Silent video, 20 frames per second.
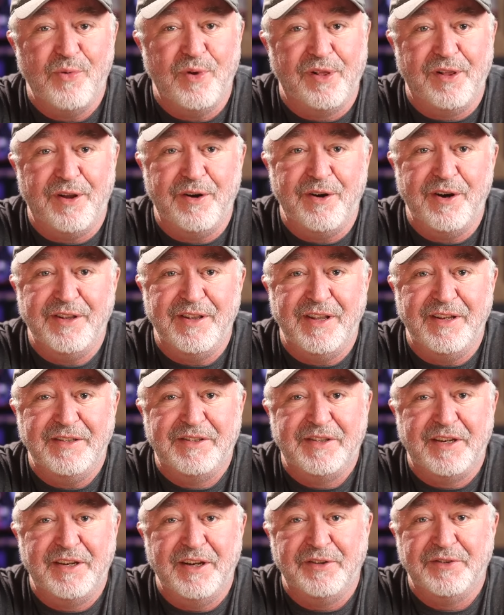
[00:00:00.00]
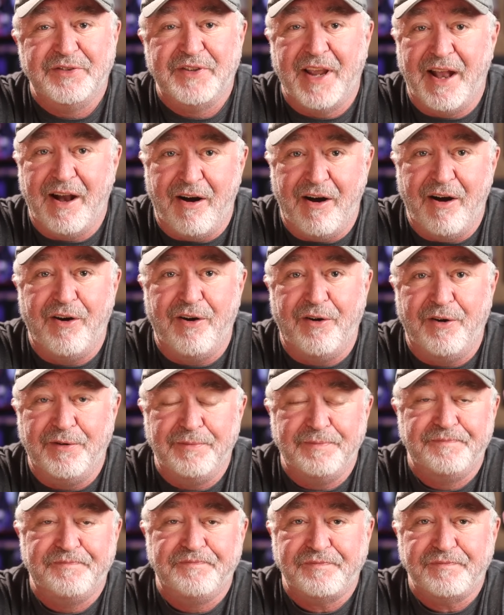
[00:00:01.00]
with learning these skills at
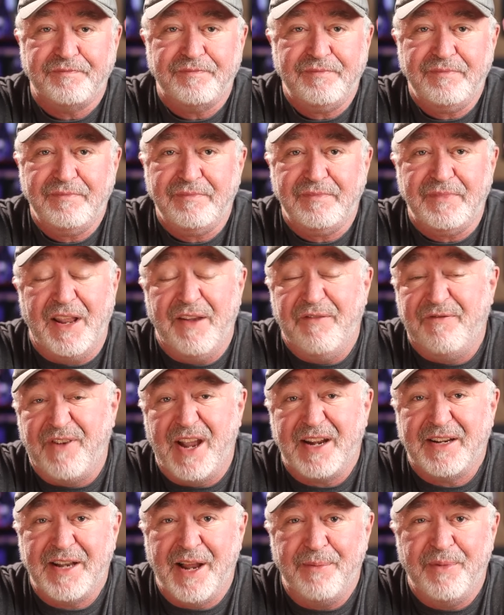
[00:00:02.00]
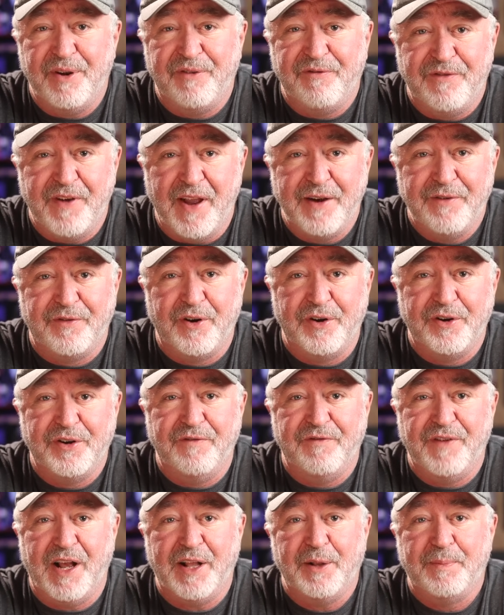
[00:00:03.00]
all. In fact, I'm in favor of
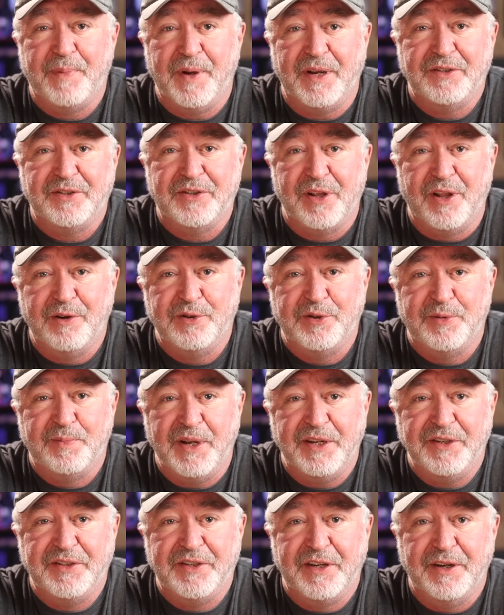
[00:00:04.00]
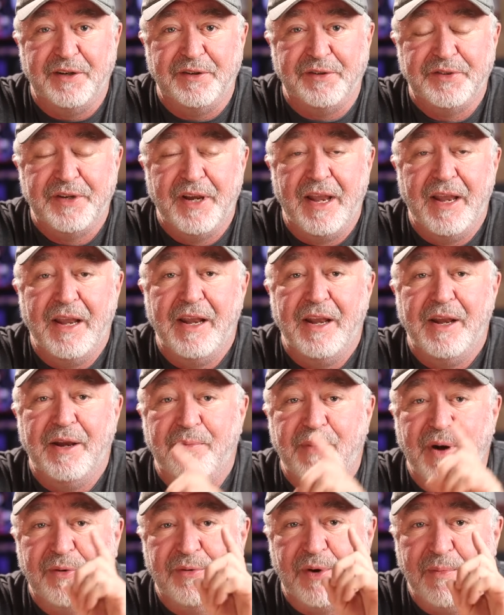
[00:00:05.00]
developing slow speed skills.
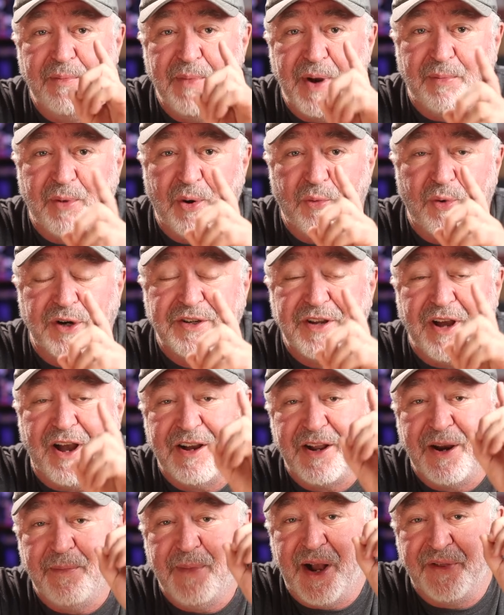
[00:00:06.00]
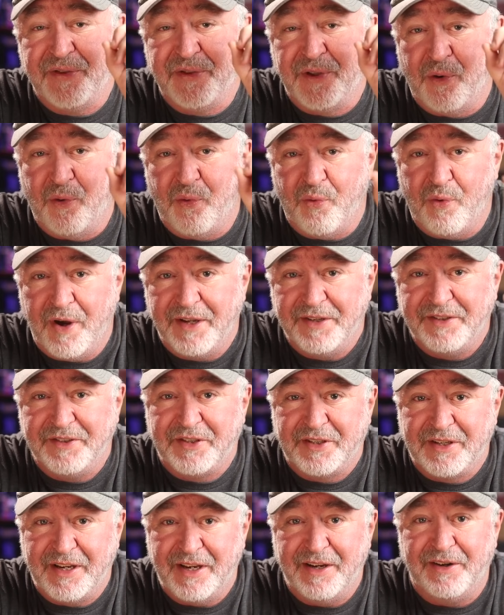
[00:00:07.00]
But remember, we're talking about the one
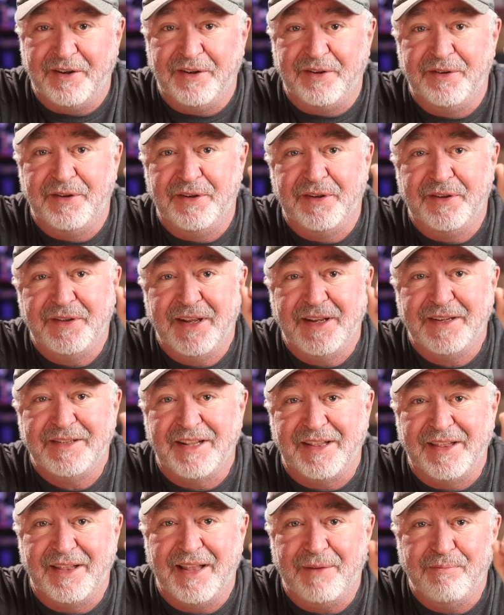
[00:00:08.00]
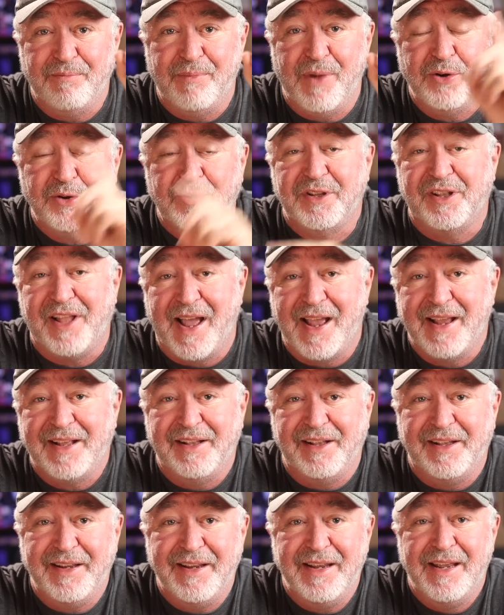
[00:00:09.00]
skill that's most
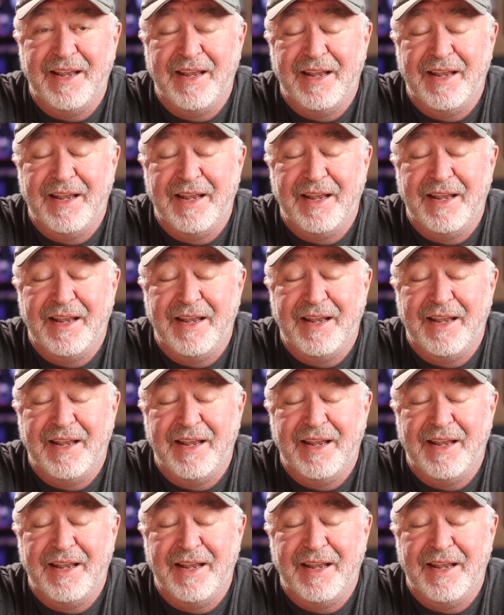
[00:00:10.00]
likely